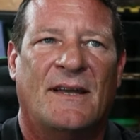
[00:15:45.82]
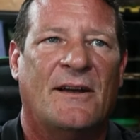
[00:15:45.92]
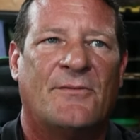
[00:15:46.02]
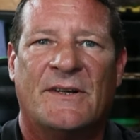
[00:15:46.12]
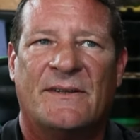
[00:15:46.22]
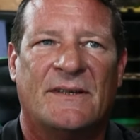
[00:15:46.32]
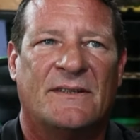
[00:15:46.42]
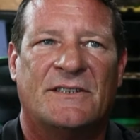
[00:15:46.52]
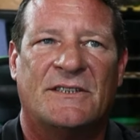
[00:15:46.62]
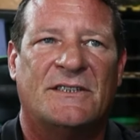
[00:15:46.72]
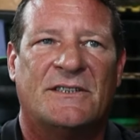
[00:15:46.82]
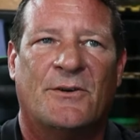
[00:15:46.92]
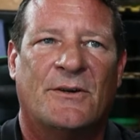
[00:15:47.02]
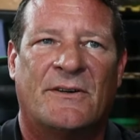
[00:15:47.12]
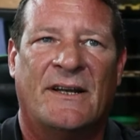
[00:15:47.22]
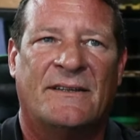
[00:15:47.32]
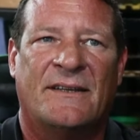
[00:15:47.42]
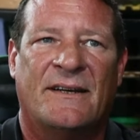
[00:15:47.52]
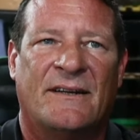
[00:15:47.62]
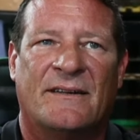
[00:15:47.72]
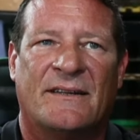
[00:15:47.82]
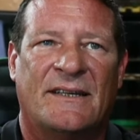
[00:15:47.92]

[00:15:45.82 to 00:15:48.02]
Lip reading: Everything that she's showing right there